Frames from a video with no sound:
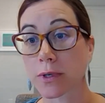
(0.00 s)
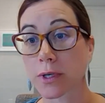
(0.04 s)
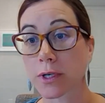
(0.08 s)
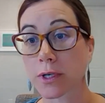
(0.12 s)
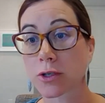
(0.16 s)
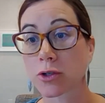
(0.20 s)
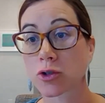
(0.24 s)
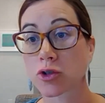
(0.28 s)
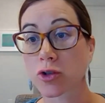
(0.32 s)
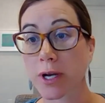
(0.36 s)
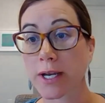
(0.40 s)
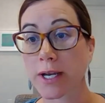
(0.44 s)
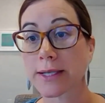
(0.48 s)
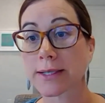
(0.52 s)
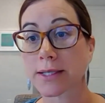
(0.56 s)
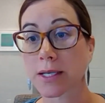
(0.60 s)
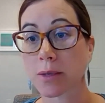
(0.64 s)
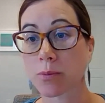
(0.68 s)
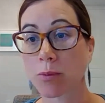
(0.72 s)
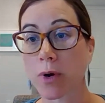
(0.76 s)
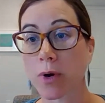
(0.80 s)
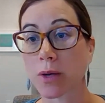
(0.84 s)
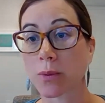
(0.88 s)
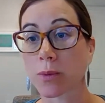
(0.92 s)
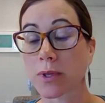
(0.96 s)
train
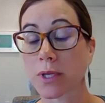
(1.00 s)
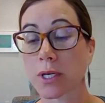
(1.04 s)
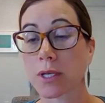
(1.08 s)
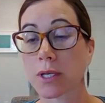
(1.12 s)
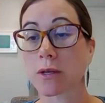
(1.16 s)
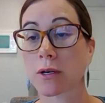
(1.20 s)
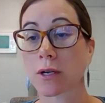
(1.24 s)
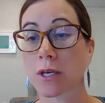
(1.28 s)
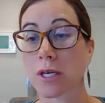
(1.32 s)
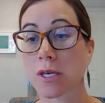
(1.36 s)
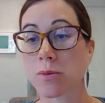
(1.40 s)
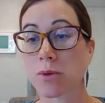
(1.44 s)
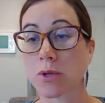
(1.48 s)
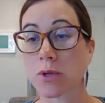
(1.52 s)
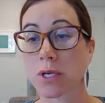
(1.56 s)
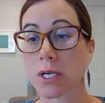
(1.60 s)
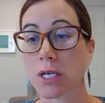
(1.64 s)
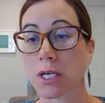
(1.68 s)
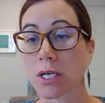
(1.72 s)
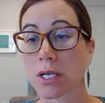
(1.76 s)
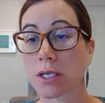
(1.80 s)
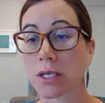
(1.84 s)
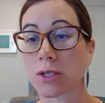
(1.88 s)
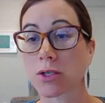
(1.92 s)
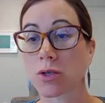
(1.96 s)
someone within their
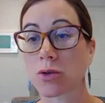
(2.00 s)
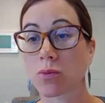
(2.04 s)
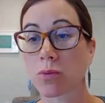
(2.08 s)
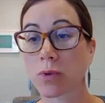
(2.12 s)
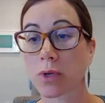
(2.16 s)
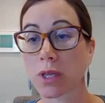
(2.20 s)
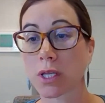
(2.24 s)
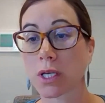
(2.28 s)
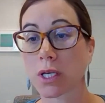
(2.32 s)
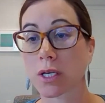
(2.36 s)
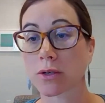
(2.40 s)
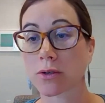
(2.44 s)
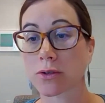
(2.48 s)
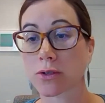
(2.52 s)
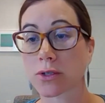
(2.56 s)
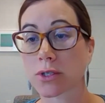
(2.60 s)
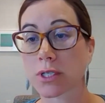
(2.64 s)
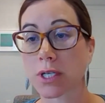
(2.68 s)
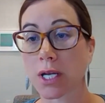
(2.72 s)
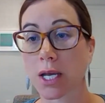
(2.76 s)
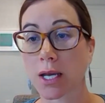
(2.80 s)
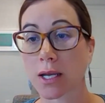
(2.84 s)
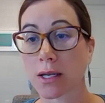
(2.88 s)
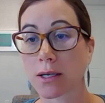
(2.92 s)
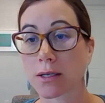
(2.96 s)
community to really
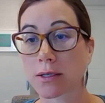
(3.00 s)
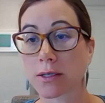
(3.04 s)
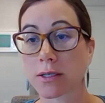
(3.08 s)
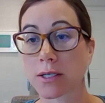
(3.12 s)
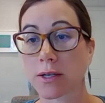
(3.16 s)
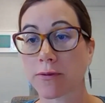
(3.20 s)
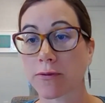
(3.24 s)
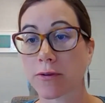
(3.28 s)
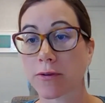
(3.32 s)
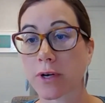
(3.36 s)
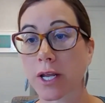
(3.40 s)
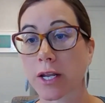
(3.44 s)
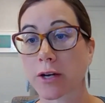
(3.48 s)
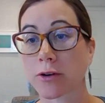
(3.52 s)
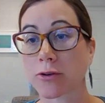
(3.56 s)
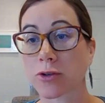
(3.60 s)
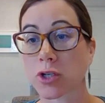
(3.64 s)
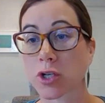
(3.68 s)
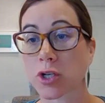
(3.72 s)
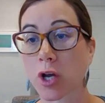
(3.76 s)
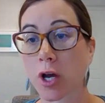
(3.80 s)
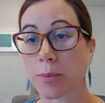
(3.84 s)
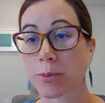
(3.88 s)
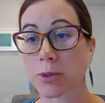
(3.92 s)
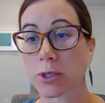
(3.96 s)
understand different
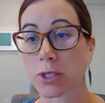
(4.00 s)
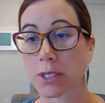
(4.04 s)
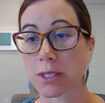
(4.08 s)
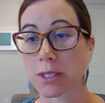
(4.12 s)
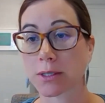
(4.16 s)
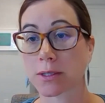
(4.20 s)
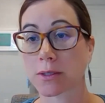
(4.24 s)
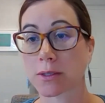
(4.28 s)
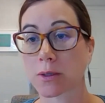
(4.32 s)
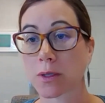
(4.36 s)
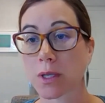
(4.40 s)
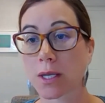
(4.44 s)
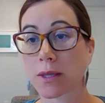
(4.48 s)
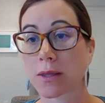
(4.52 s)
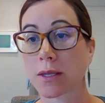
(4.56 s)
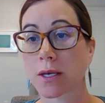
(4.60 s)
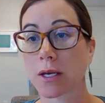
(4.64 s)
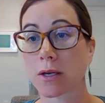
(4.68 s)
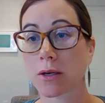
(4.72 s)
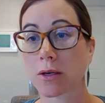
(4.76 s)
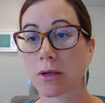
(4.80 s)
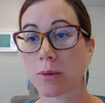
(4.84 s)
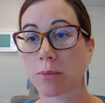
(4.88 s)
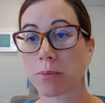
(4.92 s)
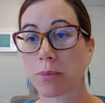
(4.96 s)
energy options so that they
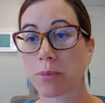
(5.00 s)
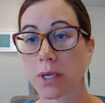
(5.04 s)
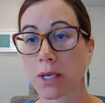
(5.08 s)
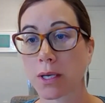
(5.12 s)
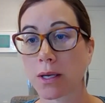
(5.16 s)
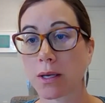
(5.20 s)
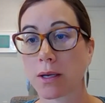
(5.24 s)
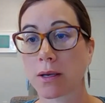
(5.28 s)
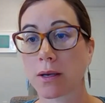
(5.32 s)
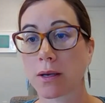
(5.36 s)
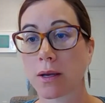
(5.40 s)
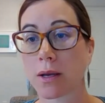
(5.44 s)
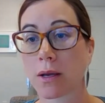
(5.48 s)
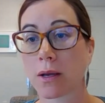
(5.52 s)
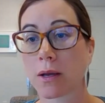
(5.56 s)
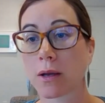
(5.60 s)
could be